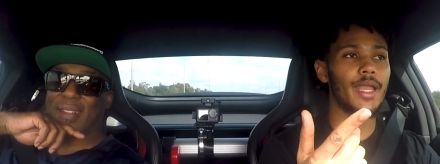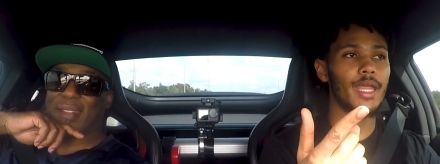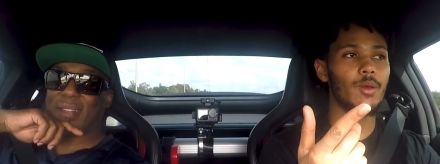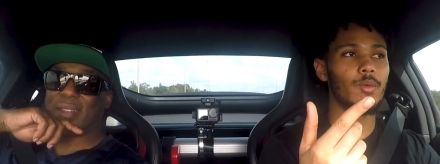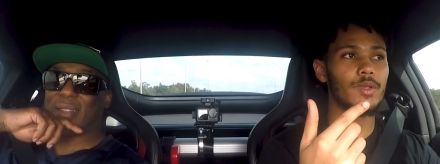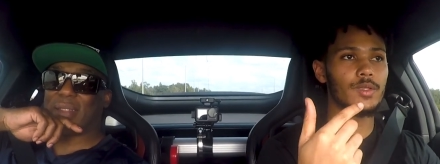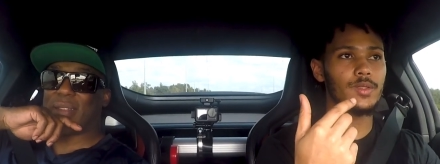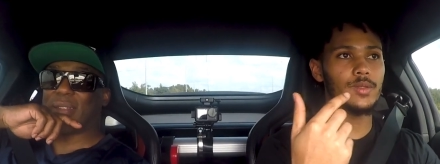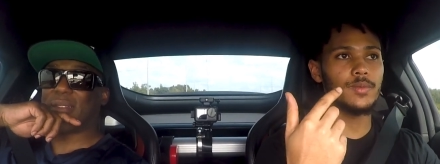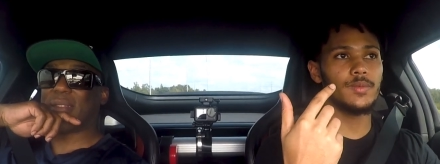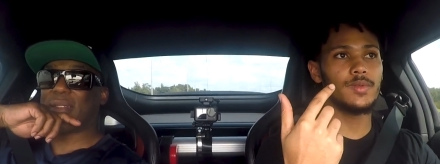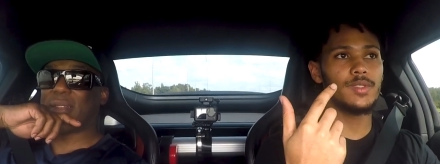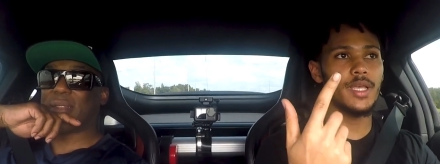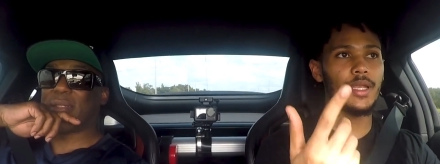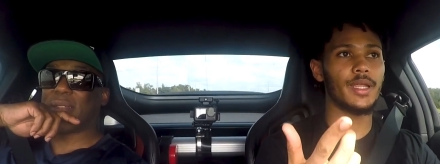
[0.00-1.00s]
Speaker 1: and he was
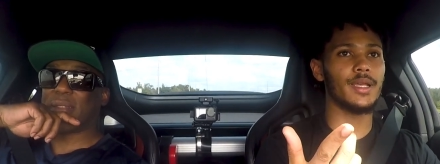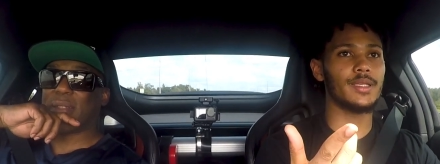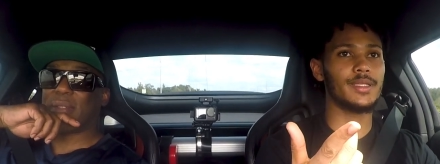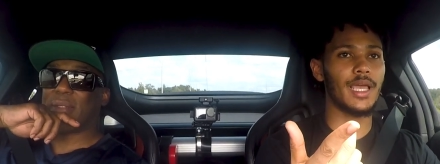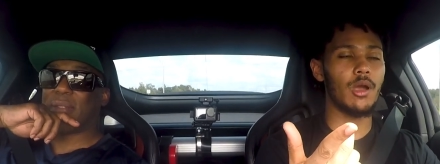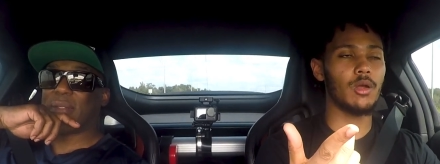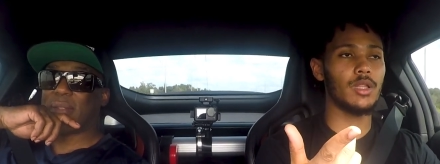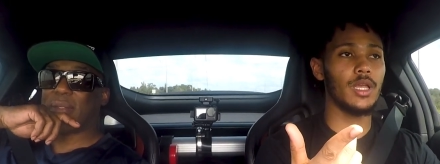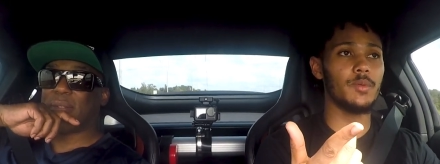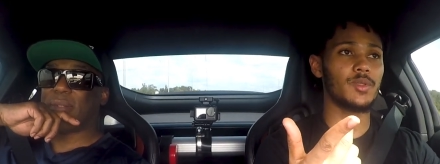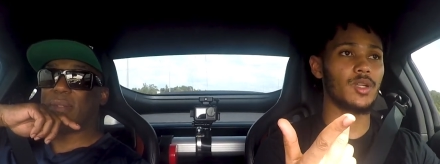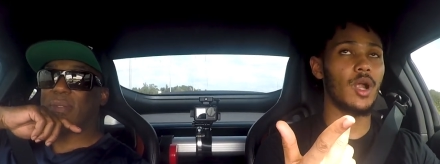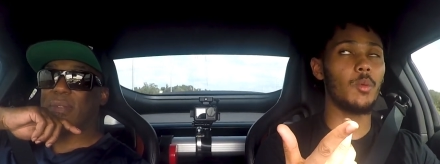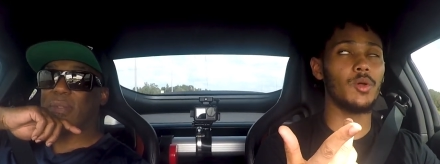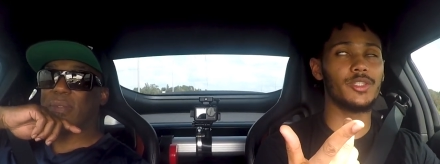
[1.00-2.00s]
sending us sound clips.
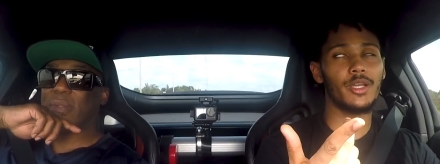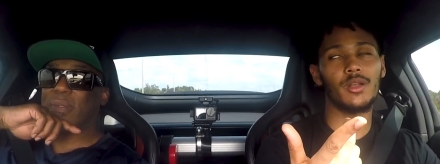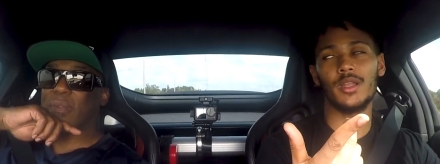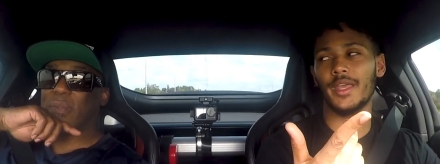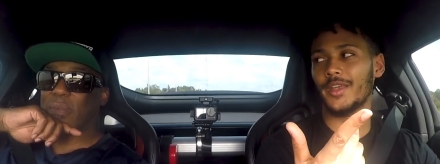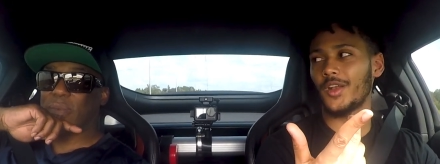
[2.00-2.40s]
It almost sounded